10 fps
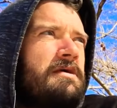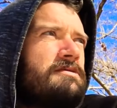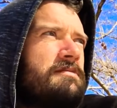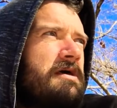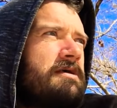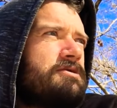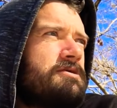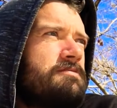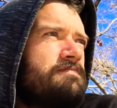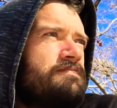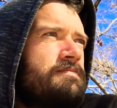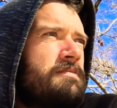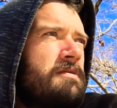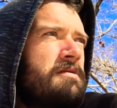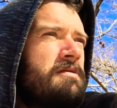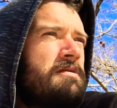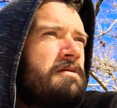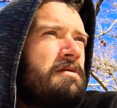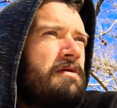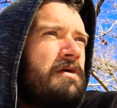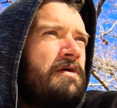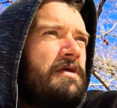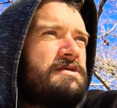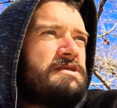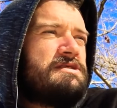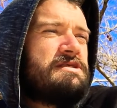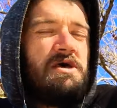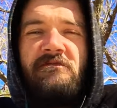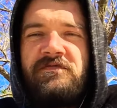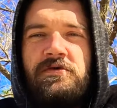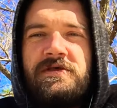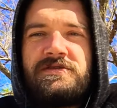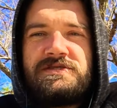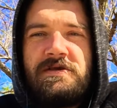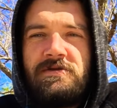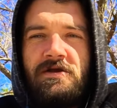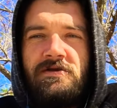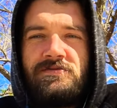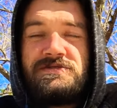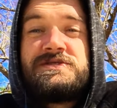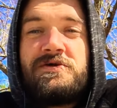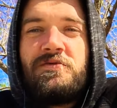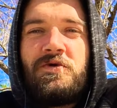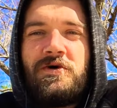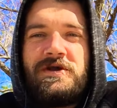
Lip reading: things of that nature. This is still fueling the same narrative. It's still a war.